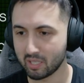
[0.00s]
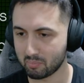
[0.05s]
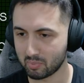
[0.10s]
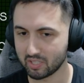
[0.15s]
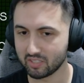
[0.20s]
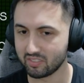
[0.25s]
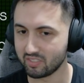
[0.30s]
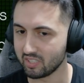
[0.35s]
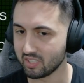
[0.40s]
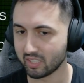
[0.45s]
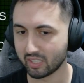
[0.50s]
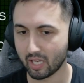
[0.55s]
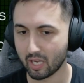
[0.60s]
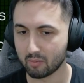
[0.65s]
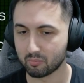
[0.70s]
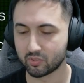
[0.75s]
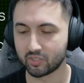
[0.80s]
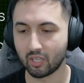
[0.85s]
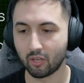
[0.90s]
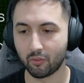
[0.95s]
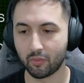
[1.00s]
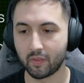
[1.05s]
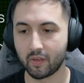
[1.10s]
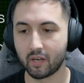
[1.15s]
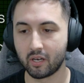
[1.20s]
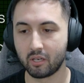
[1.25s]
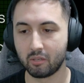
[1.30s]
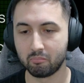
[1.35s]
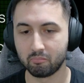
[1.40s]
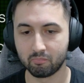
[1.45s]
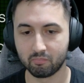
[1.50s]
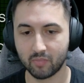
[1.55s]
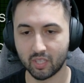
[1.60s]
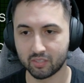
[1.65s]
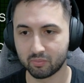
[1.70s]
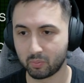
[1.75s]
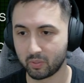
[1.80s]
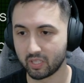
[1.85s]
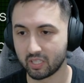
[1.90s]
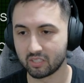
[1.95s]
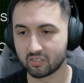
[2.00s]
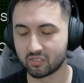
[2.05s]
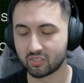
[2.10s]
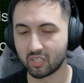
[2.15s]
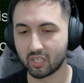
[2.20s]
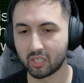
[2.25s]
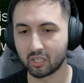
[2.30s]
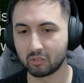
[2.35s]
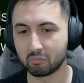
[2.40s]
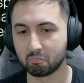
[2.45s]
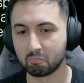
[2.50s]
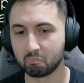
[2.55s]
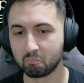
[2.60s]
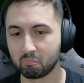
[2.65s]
PC games out there. That's pretty insane.